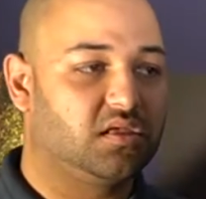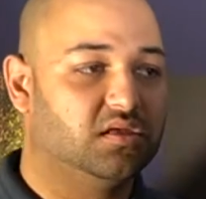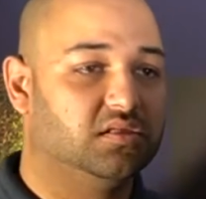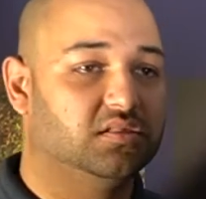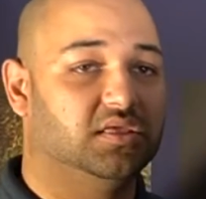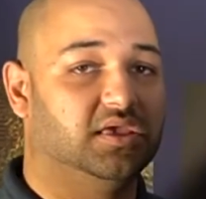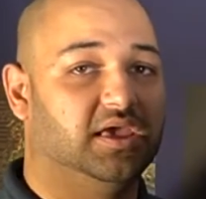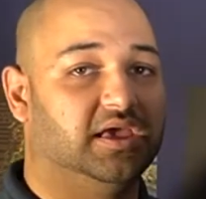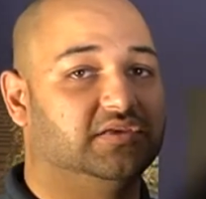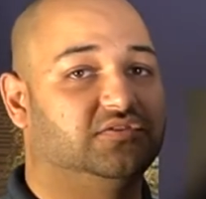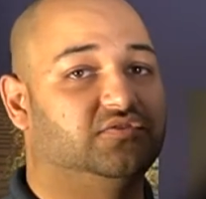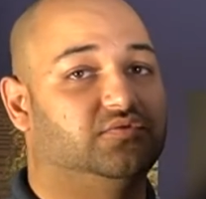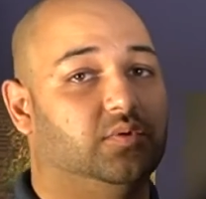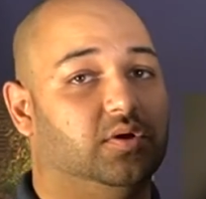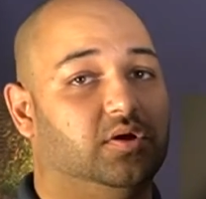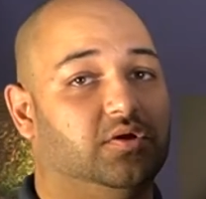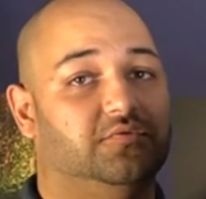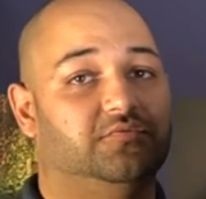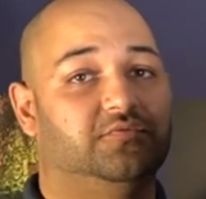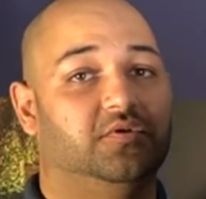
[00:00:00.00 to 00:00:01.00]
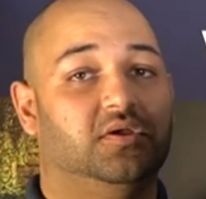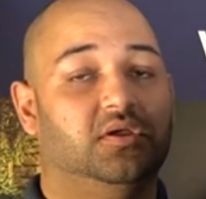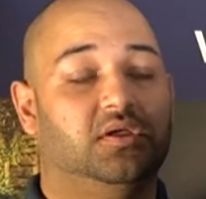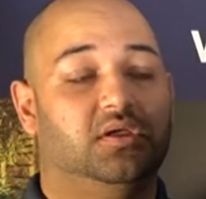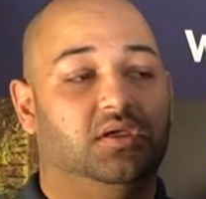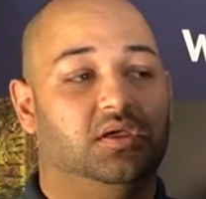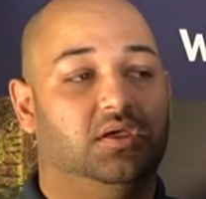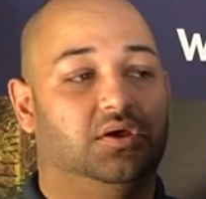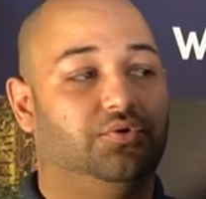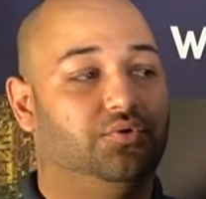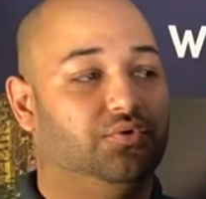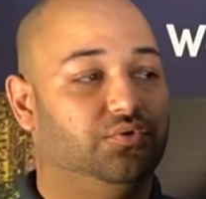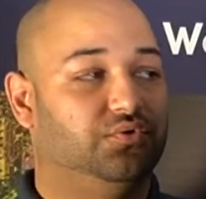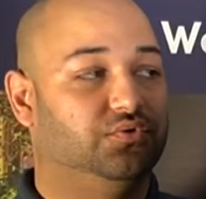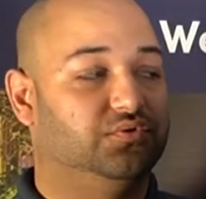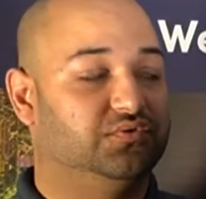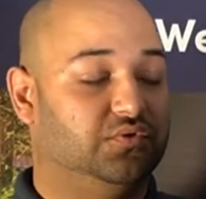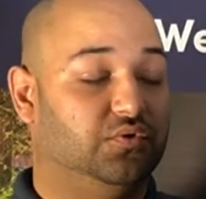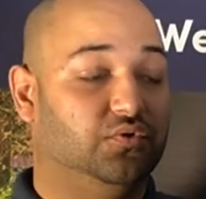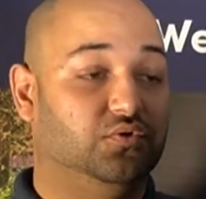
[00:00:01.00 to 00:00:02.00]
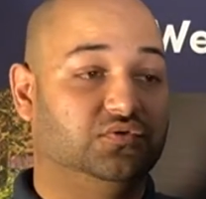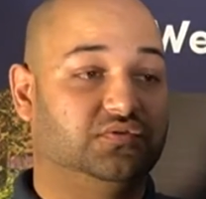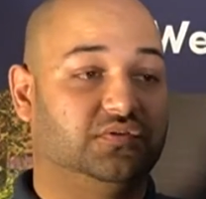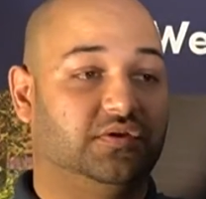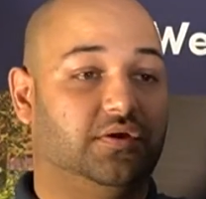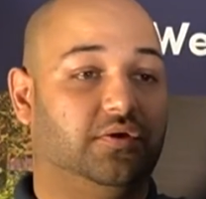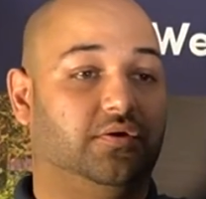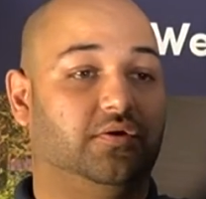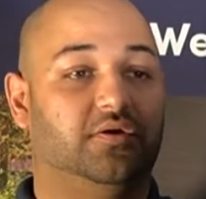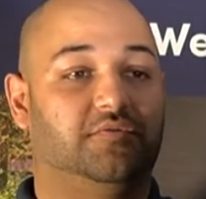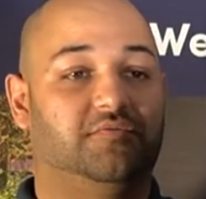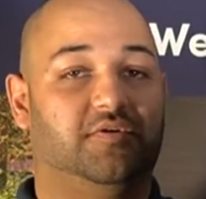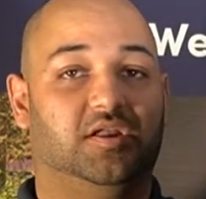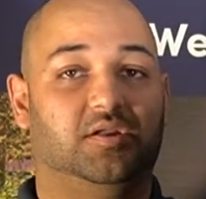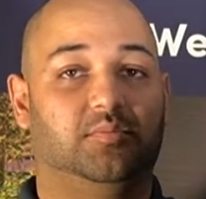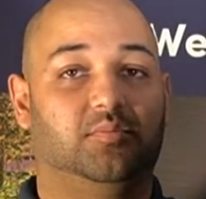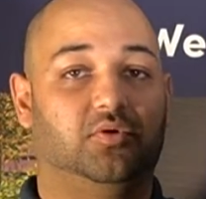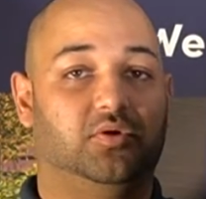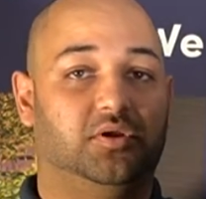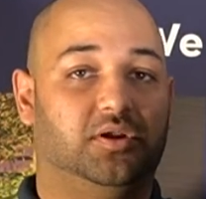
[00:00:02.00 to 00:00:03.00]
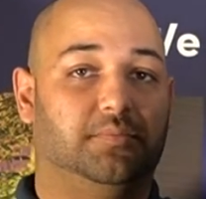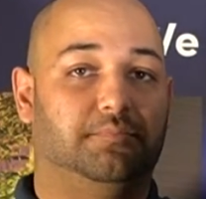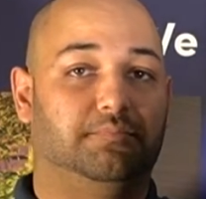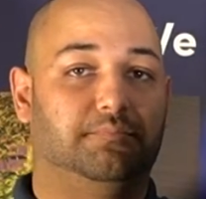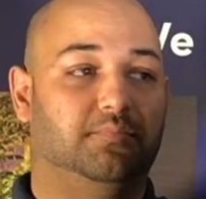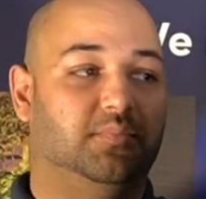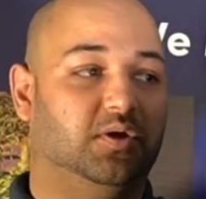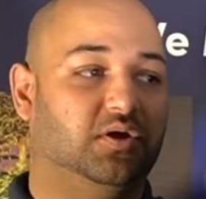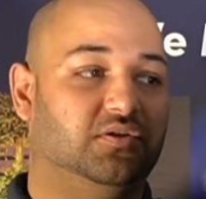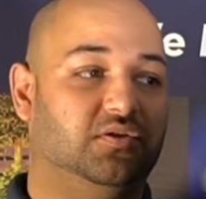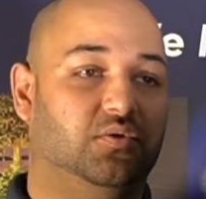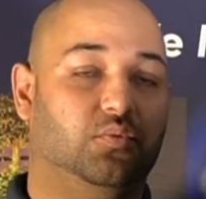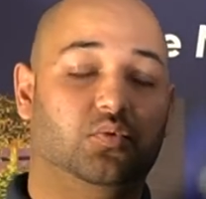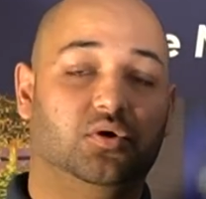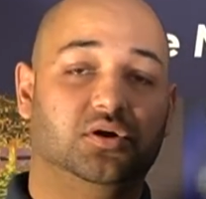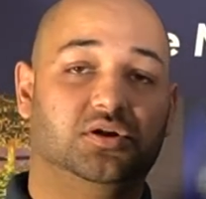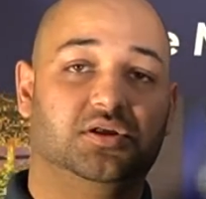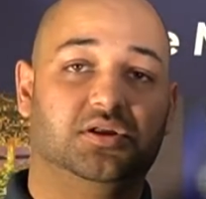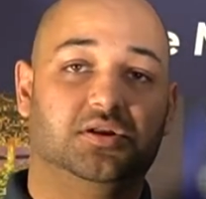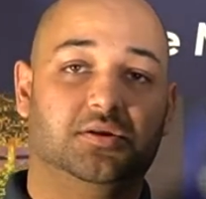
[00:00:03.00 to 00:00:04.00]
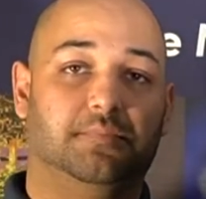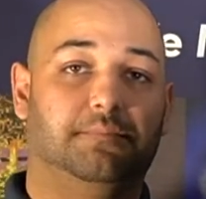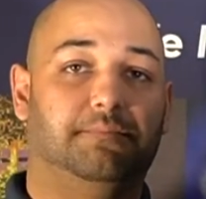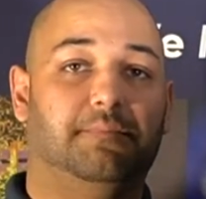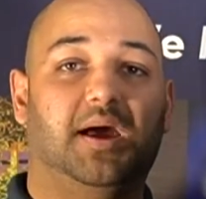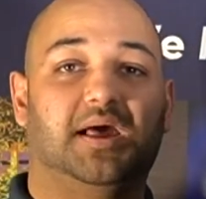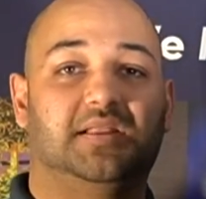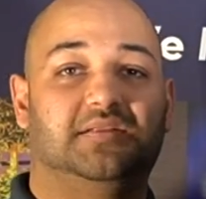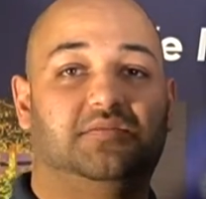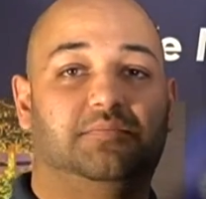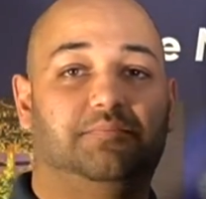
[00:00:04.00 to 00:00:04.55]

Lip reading: The X12 was also available in a wooden matte